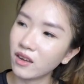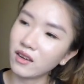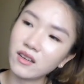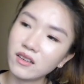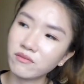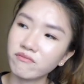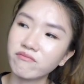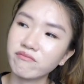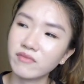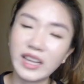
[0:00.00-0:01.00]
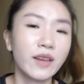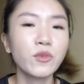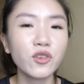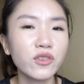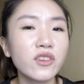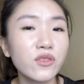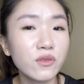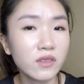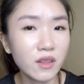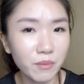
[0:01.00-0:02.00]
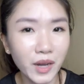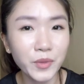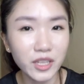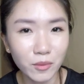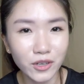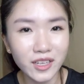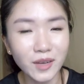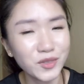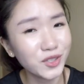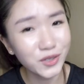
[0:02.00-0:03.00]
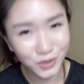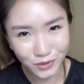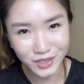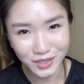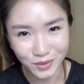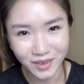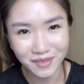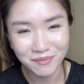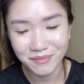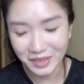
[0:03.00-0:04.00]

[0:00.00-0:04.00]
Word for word: um, like I'm not going to use lip balm in the morning, I'm just going to use this one.